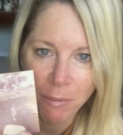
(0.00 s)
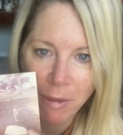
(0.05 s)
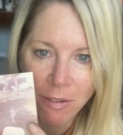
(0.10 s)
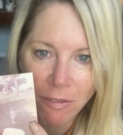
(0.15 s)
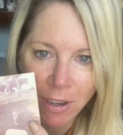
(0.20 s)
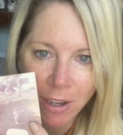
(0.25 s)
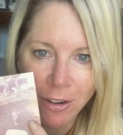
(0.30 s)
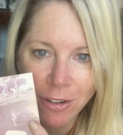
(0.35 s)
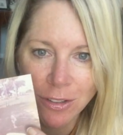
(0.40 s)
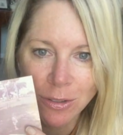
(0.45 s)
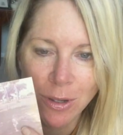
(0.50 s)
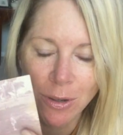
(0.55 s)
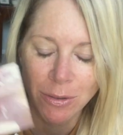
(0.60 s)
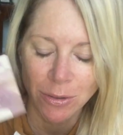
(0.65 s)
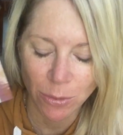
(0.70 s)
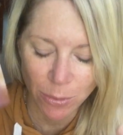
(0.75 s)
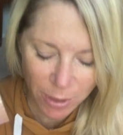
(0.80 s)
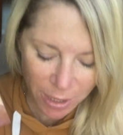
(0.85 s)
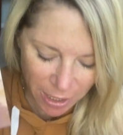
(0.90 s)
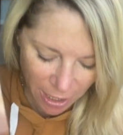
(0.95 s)
my fingers, and I
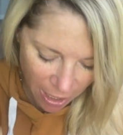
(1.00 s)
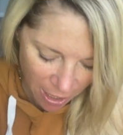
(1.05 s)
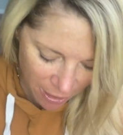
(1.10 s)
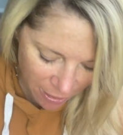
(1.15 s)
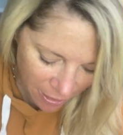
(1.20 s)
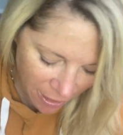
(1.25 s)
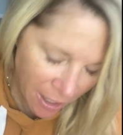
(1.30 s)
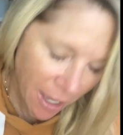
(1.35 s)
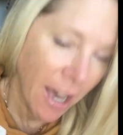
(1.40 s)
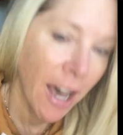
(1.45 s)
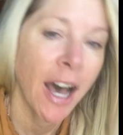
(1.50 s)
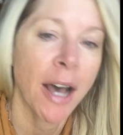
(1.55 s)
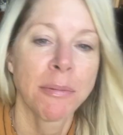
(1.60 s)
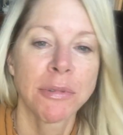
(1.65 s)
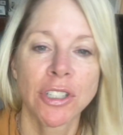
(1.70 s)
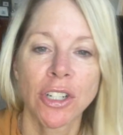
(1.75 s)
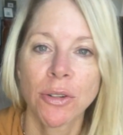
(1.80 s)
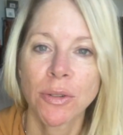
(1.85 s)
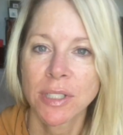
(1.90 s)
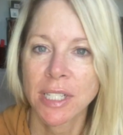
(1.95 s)
was really young. I'm
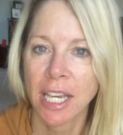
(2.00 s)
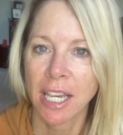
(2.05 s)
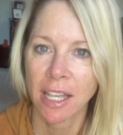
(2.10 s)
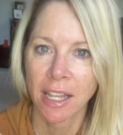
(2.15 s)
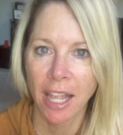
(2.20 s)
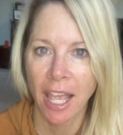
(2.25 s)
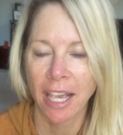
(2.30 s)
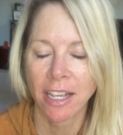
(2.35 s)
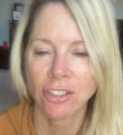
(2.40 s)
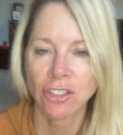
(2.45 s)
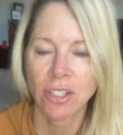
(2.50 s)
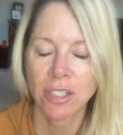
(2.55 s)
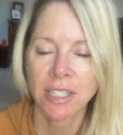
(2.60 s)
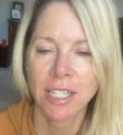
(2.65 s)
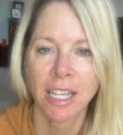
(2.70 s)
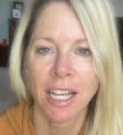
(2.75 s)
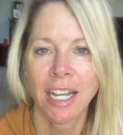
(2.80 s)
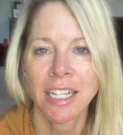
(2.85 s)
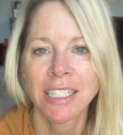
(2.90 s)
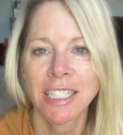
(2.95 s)
sure it was like an anxious
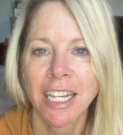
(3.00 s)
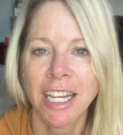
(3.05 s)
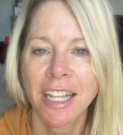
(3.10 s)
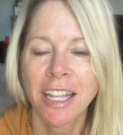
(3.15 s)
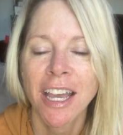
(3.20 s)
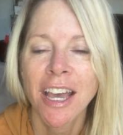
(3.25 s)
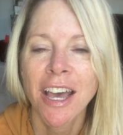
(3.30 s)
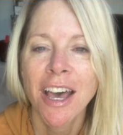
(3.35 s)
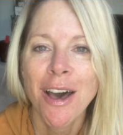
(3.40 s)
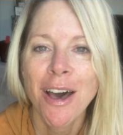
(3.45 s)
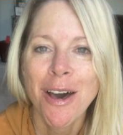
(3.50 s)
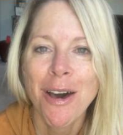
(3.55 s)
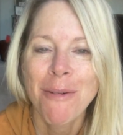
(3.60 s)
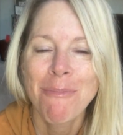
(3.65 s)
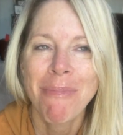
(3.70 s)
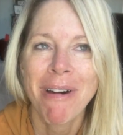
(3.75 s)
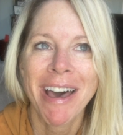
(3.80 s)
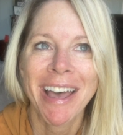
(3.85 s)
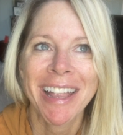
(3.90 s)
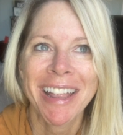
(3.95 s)
thing I did.
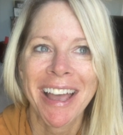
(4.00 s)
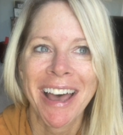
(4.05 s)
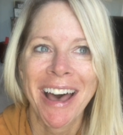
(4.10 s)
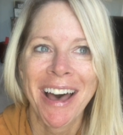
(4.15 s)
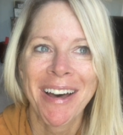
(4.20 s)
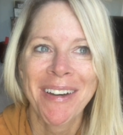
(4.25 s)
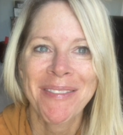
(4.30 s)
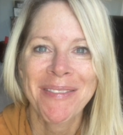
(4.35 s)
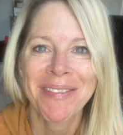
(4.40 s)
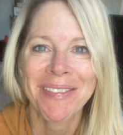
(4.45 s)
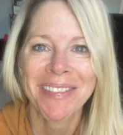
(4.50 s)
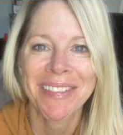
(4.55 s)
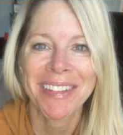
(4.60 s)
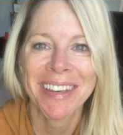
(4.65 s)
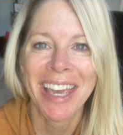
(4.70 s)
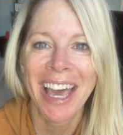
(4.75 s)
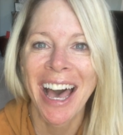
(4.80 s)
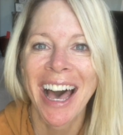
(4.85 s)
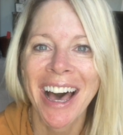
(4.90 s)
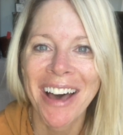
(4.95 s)
But I
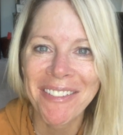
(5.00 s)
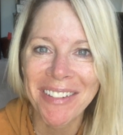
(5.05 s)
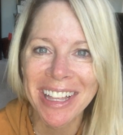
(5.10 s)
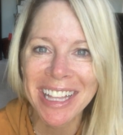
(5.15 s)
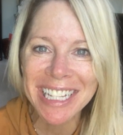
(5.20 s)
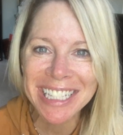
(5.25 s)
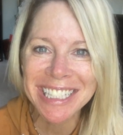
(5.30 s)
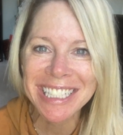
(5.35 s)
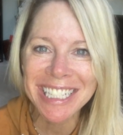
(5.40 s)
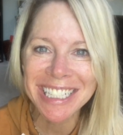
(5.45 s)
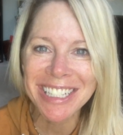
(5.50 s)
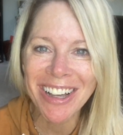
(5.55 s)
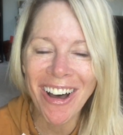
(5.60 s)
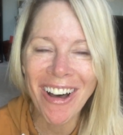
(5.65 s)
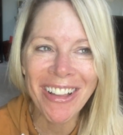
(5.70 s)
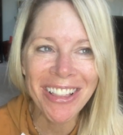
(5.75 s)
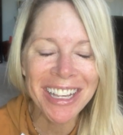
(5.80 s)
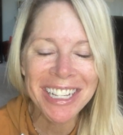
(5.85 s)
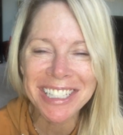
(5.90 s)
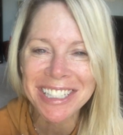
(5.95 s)
mean, it's just
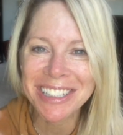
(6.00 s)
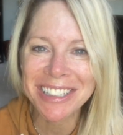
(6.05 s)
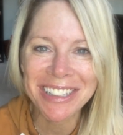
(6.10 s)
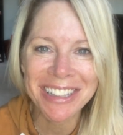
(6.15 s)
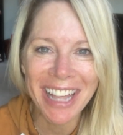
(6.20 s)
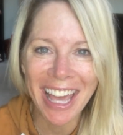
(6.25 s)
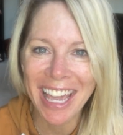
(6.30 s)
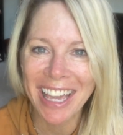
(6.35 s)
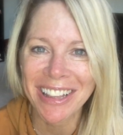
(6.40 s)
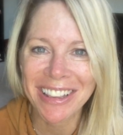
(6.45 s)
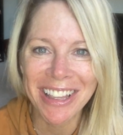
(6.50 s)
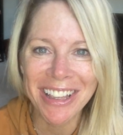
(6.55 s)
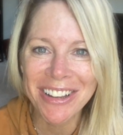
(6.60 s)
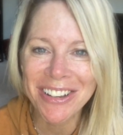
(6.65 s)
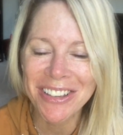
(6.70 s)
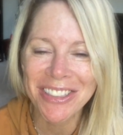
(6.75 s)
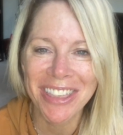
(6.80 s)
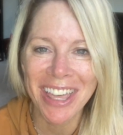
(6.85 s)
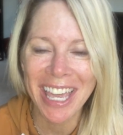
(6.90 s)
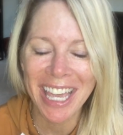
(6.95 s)
all these like
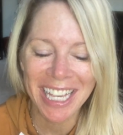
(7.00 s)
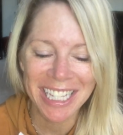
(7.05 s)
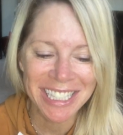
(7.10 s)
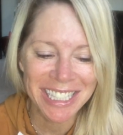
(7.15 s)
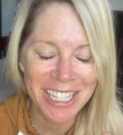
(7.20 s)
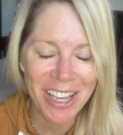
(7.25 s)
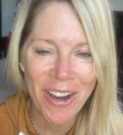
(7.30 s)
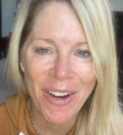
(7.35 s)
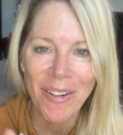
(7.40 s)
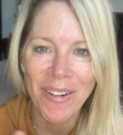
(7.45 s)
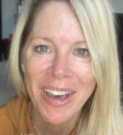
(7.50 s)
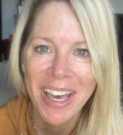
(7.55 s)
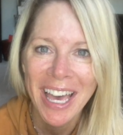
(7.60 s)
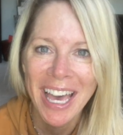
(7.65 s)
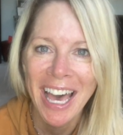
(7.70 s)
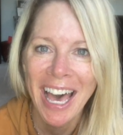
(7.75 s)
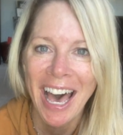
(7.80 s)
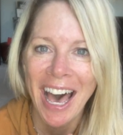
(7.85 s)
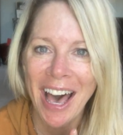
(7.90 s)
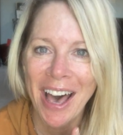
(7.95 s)
little things. So
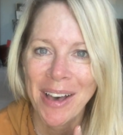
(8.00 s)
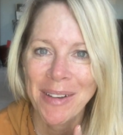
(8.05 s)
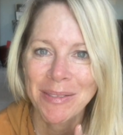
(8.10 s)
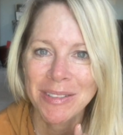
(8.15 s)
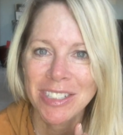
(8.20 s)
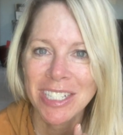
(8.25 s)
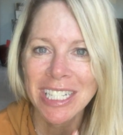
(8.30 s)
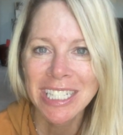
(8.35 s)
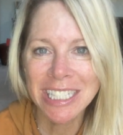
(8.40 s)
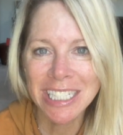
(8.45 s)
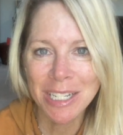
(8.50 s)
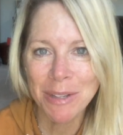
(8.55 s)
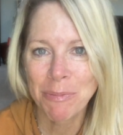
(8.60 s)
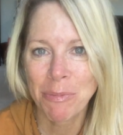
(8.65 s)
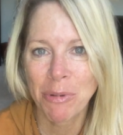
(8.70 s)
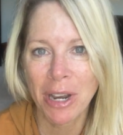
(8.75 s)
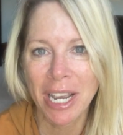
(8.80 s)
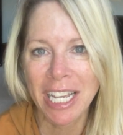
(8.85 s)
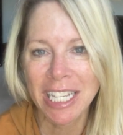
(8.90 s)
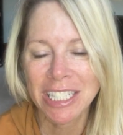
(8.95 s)
just
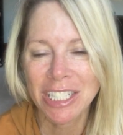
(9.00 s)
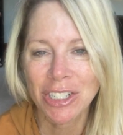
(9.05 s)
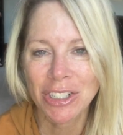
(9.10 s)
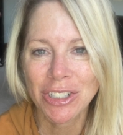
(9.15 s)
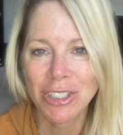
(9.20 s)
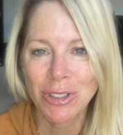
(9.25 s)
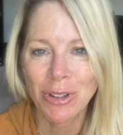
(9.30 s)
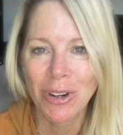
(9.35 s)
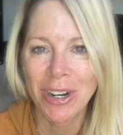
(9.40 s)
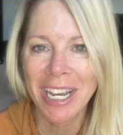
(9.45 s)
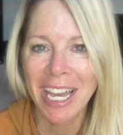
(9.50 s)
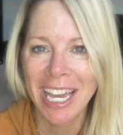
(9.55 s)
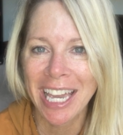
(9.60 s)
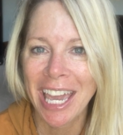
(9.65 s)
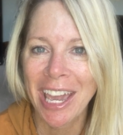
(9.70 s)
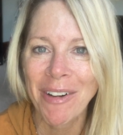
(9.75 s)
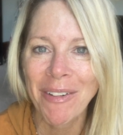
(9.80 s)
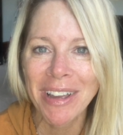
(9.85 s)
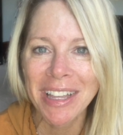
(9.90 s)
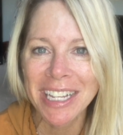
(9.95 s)
embrace your story. I
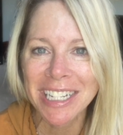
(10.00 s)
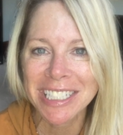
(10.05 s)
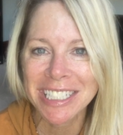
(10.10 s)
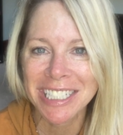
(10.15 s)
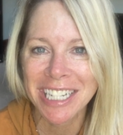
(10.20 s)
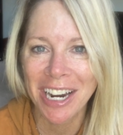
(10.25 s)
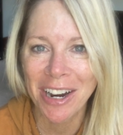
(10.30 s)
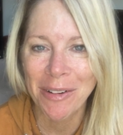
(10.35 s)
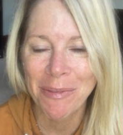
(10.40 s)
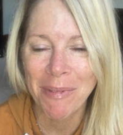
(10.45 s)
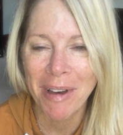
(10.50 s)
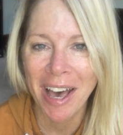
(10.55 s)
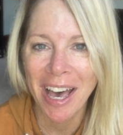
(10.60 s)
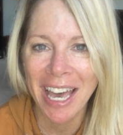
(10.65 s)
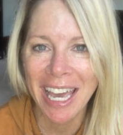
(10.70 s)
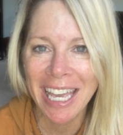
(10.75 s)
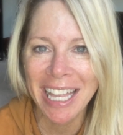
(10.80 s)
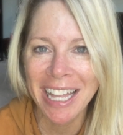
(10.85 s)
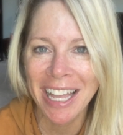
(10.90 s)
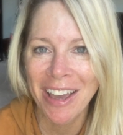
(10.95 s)
can't wait to share
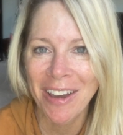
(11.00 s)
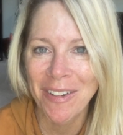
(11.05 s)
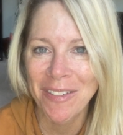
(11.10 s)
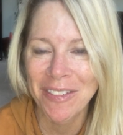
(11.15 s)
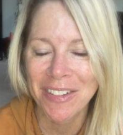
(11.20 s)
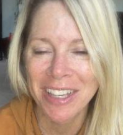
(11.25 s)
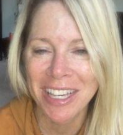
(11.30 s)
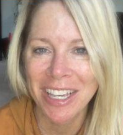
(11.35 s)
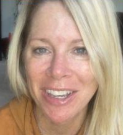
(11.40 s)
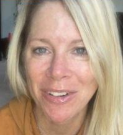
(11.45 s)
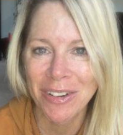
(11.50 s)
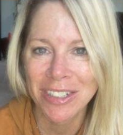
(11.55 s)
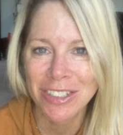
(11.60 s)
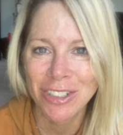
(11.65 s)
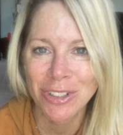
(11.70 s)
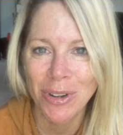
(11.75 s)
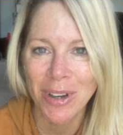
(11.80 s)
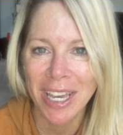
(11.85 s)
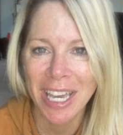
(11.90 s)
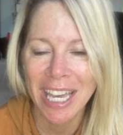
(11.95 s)
mine. Hopefully you
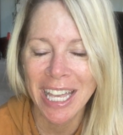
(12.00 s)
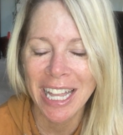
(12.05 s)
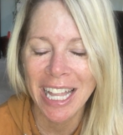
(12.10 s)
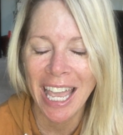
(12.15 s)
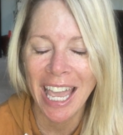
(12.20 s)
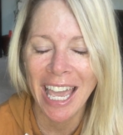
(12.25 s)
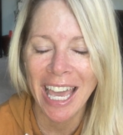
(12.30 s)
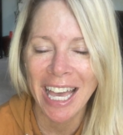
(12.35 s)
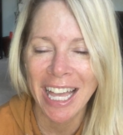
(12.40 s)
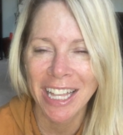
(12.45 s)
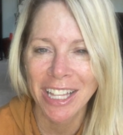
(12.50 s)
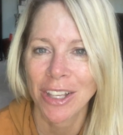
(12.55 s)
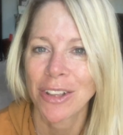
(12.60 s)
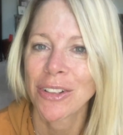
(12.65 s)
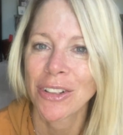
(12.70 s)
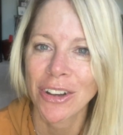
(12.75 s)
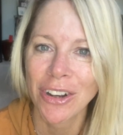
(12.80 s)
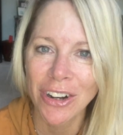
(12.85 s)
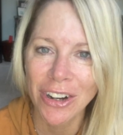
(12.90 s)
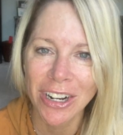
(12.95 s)
enjoy it and you
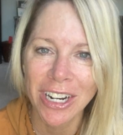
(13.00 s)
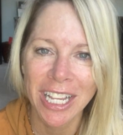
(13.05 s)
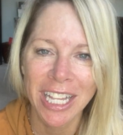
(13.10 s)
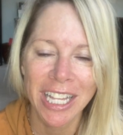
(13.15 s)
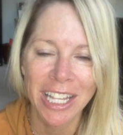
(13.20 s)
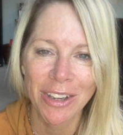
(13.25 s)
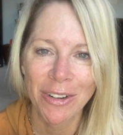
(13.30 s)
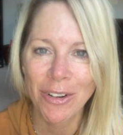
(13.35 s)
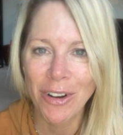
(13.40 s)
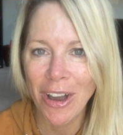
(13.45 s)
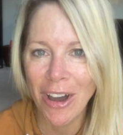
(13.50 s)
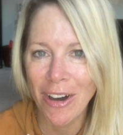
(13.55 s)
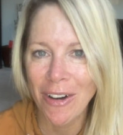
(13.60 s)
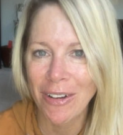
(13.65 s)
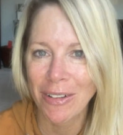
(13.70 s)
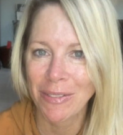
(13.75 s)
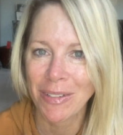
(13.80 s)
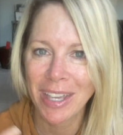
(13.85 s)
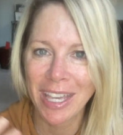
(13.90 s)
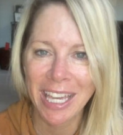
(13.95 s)
learn and you grow
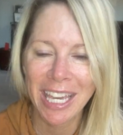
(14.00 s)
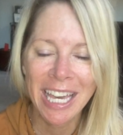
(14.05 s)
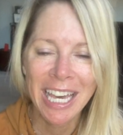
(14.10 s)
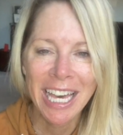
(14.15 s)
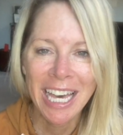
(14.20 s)
and we